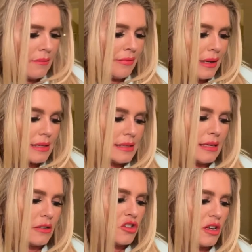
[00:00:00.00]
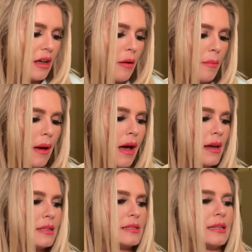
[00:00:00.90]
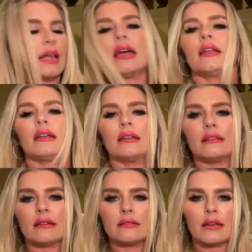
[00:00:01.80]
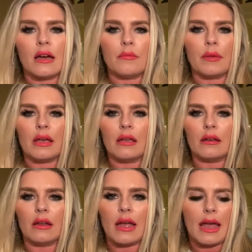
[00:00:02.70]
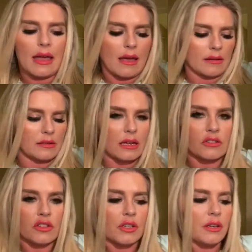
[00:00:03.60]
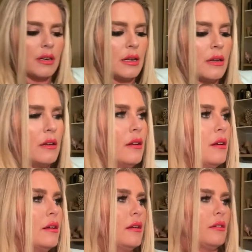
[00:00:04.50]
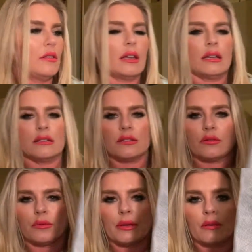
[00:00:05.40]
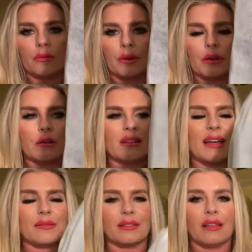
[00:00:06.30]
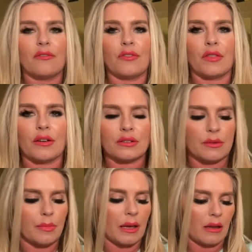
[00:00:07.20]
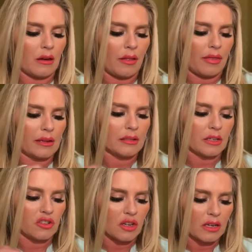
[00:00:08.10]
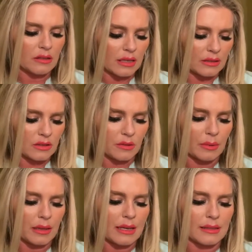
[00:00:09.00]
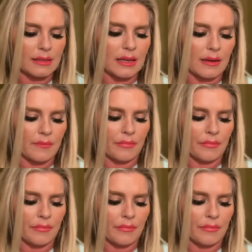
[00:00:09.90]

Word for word: I see a Chanel box, and it does come in a duster that is The Real Real. I would love for there to be an authentic Chanel duster, but let's see.